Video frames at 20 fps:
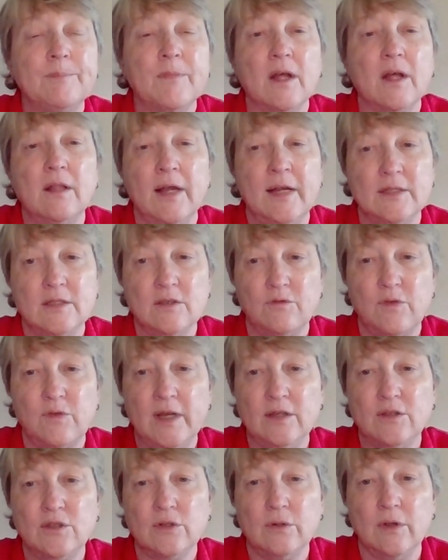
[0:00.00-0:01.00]
Clients have
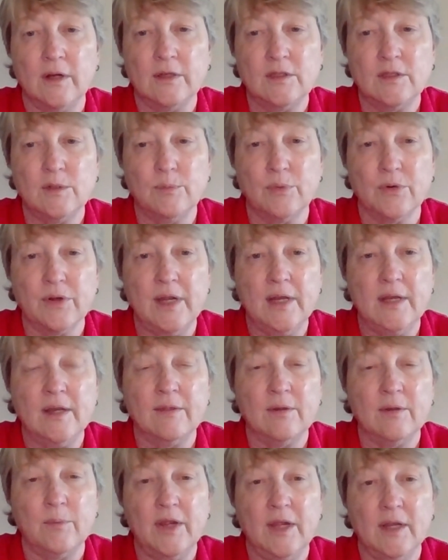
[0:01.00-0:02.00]
waited too long to breed, and
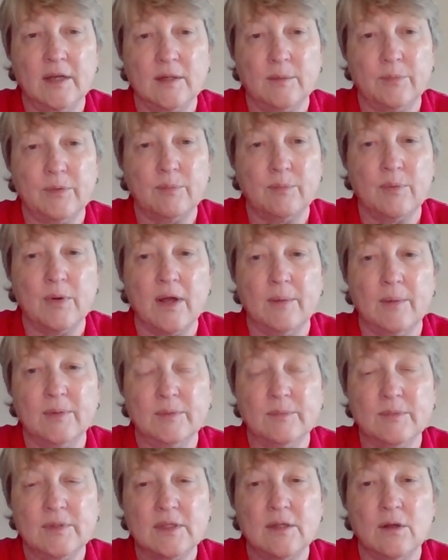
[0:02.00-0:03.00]
then we end up with
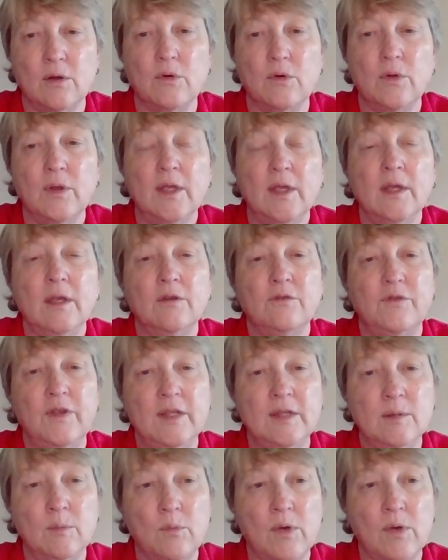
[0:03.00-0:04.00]
problems. So
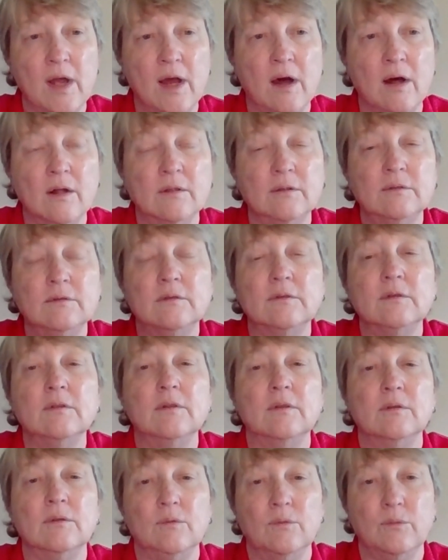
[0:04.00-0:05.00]
feed them well,
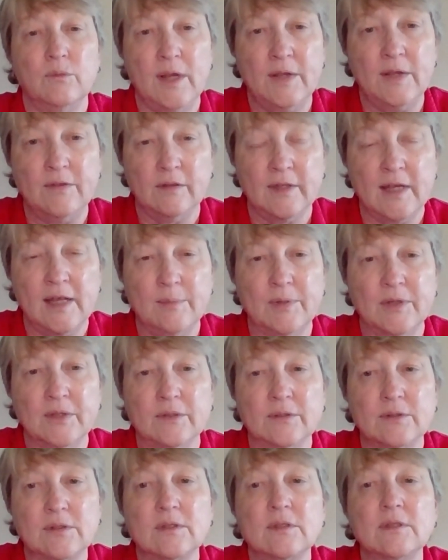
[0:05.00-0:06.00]
read the
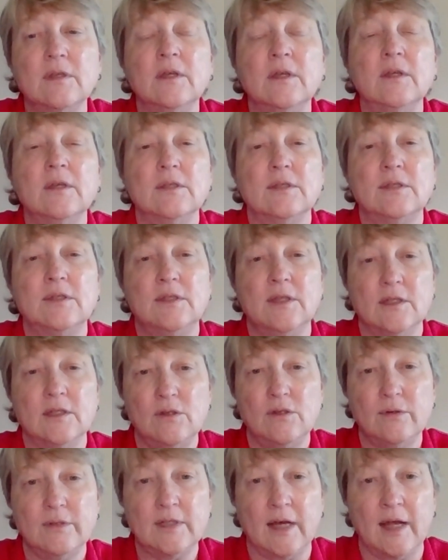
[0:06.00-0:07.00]
labels, stick
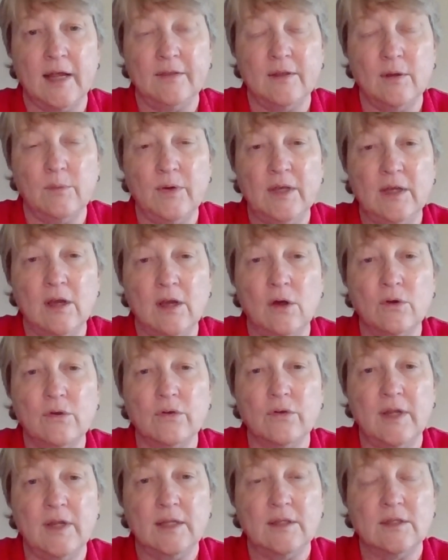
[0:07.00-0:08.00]
to a diet that we know
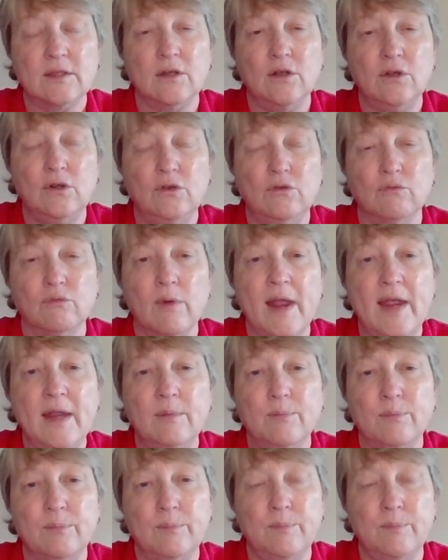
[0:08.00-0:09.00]
creates a great